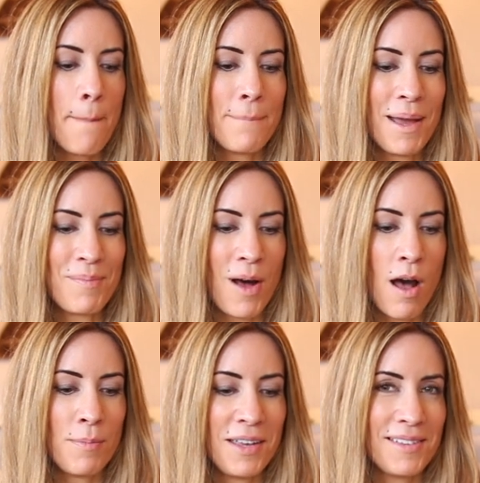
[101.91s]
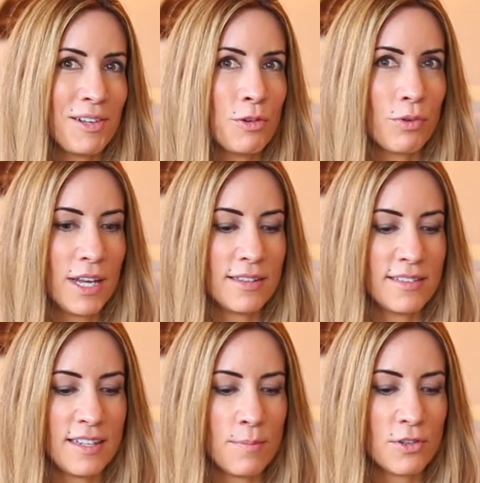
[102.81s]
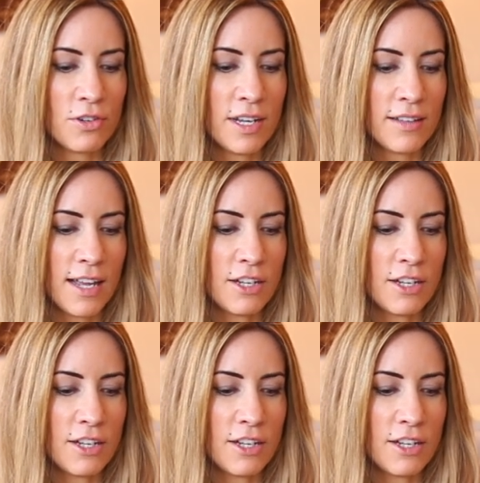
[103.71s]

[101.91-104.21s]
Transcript: My mom is a great seamstress,